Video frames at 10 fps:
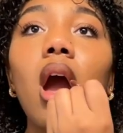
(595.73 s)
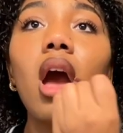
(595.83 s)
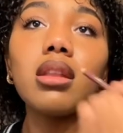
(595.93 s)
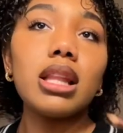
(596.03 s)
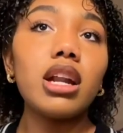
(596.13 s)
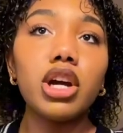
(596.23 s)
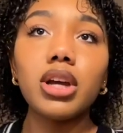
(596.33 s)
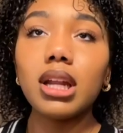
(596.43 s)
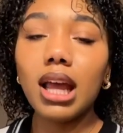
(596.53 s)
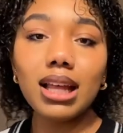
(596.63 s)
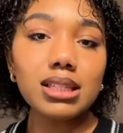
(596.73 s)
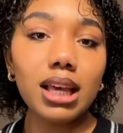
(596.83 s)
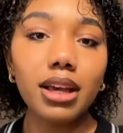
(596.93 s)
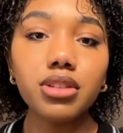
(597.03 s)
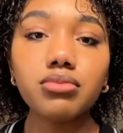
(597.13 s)
That already has
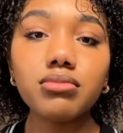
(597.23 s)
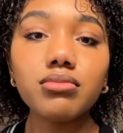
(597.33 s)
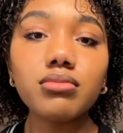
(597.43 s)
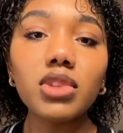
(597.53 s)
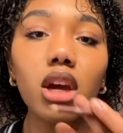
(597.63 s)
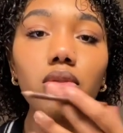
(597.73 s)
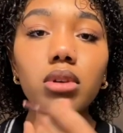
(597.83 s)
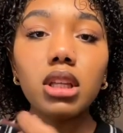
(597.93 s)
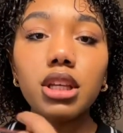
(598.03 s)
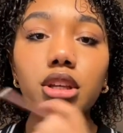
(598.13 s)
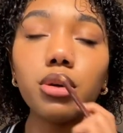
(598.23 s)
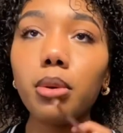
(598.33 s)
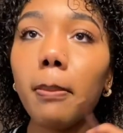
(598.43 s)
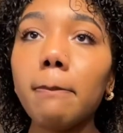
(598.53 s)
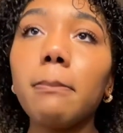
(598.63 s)
like a really cute
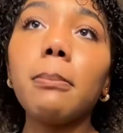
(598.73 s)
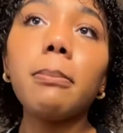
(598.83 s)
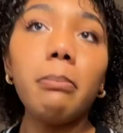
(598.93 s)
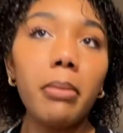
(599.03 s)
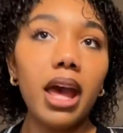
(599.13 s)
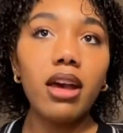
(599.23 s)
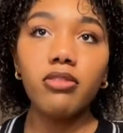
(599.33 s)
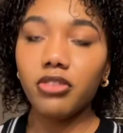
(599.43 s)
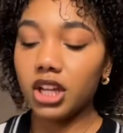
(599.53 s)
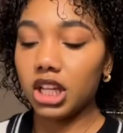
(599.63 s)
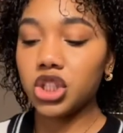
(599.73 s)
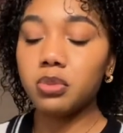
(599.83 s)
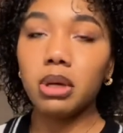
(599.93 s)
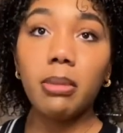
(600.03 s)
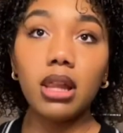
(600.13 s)
matte finish,
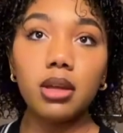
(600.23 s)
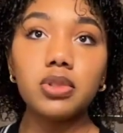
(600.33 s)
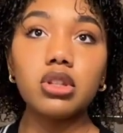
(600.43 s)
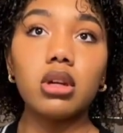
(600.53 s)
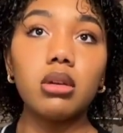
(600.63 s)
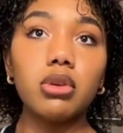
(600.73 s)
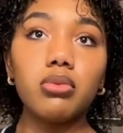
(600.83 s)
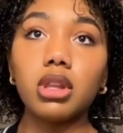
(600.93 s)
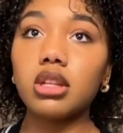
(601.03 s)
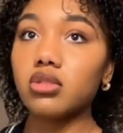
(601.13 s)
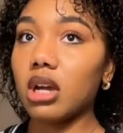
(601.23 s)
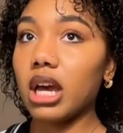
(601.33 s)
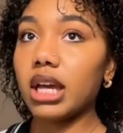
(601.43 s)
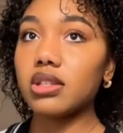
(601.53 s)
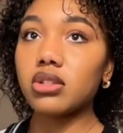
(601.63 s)
but my lips are gonna be really
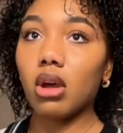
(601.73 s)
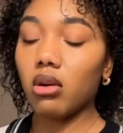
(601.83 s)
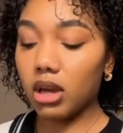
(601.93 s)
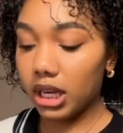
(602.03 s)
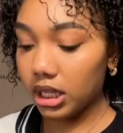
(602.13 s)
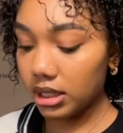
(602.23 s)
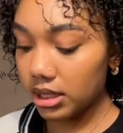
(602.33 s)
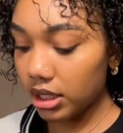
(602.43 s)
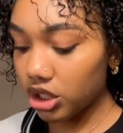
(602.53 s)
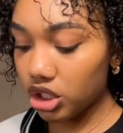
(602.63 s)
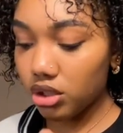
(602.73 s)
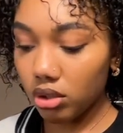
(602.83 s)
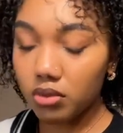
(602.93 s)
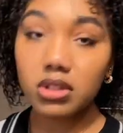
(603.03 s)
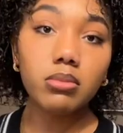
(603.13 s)
dry, so I need to just throw
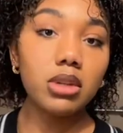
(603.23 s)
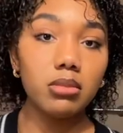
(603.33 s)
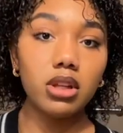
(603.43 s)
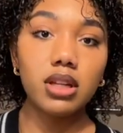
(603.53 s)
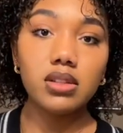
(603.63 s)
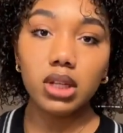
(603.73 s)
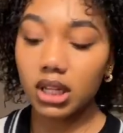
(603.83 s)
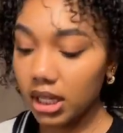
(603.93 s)
some lip gloss on it.